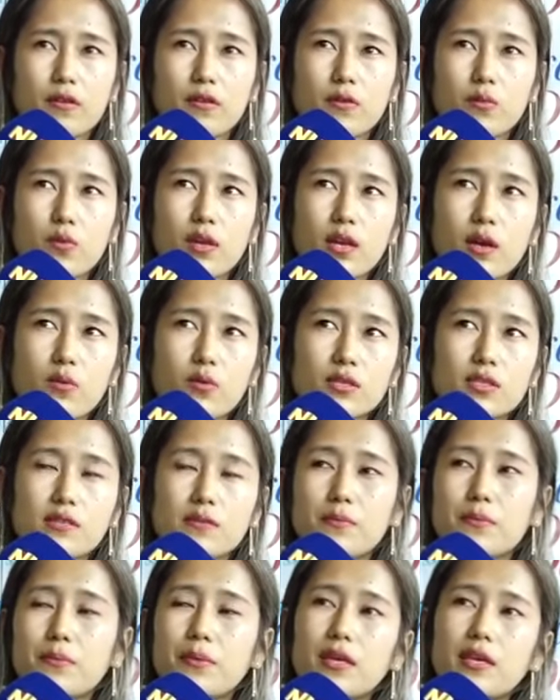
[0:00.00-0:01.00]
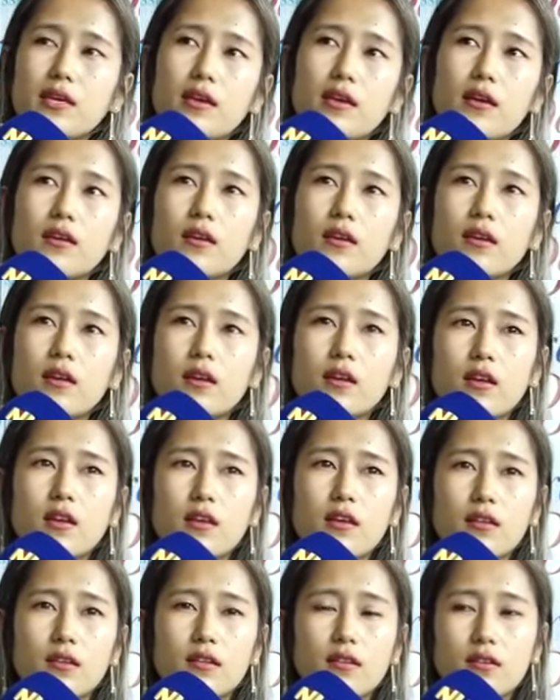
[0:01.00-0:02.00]
when I was in BA,
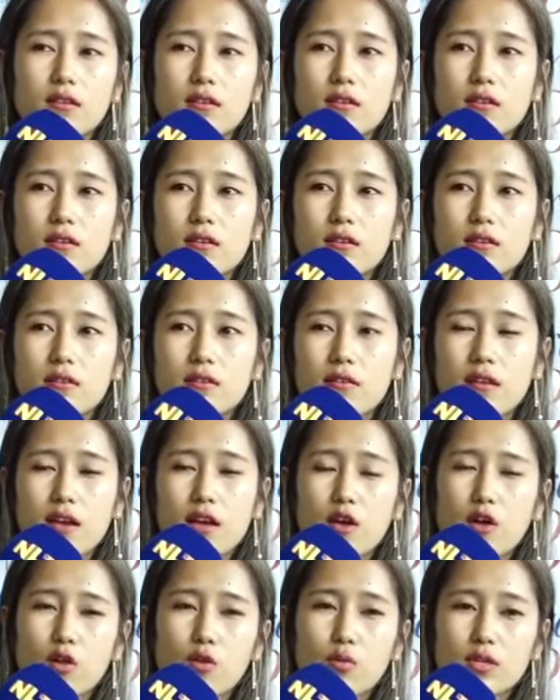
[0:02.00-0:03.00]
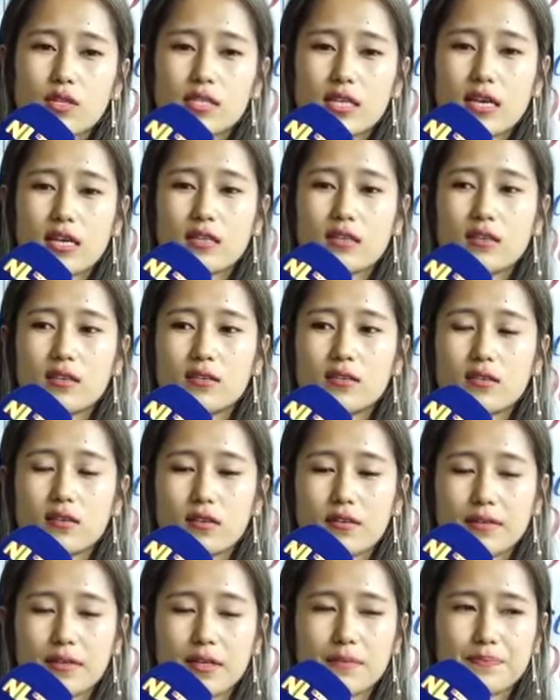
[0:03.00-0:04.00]
I always had
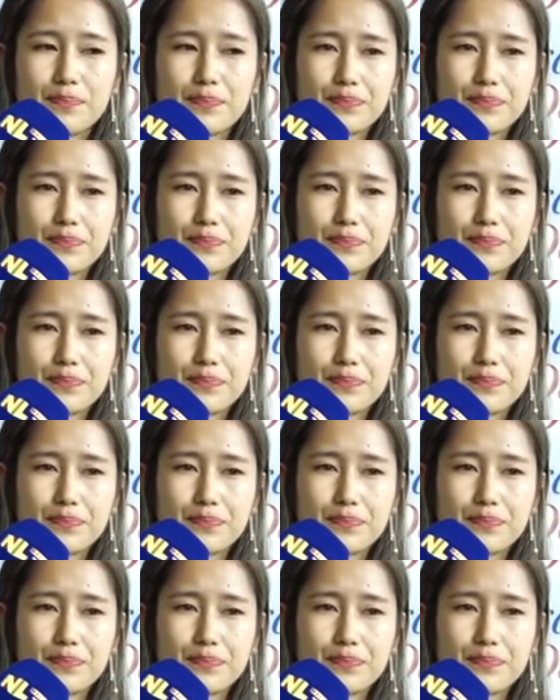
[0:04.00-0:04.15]
that